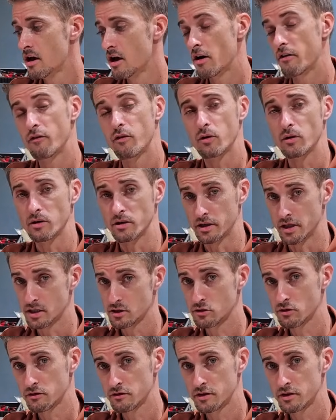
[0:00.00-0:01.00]
For the
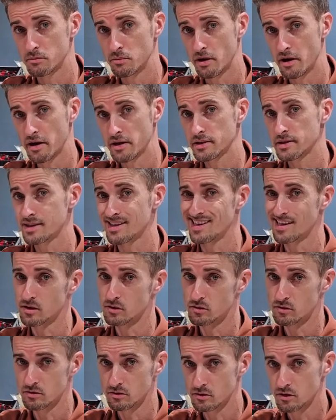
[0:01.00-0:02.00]
rest of the brands, I
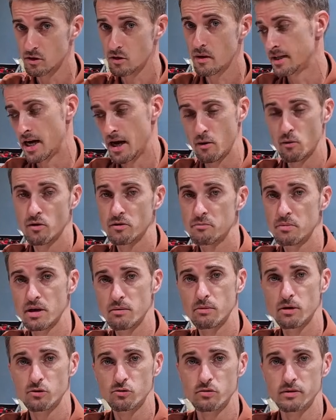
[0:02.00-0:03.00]
don't know. I won't be
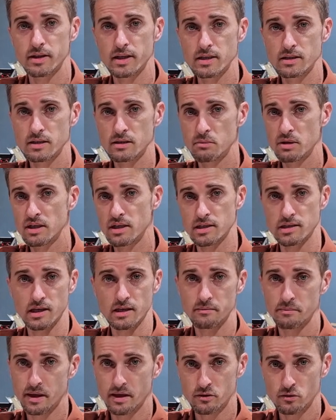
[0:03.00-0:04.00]
able to test it because
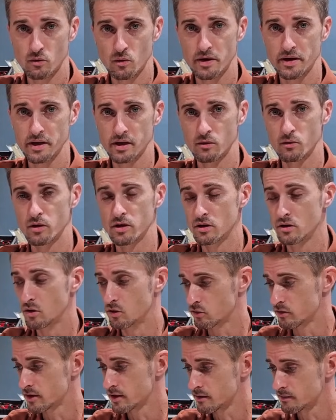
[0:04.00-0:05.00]
I'm not working with
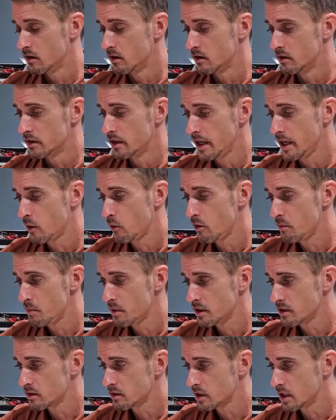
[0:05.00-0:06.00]
those. The
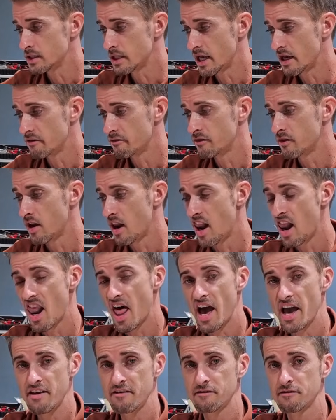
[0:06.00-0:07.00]
equipment have
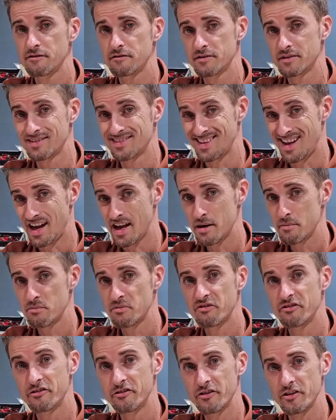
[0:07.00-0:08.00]
lifetime
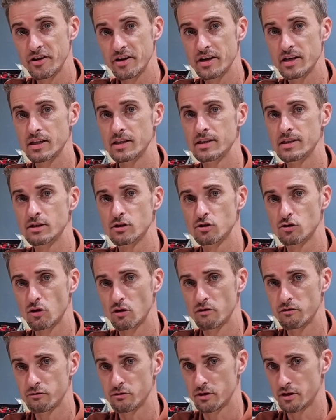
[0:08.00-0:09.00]
free
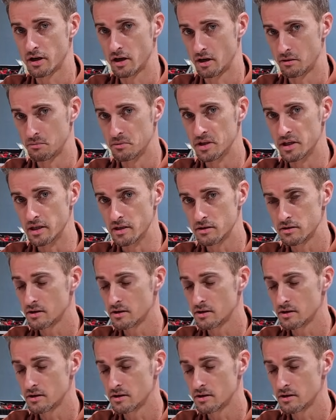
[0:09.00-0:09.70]
software update.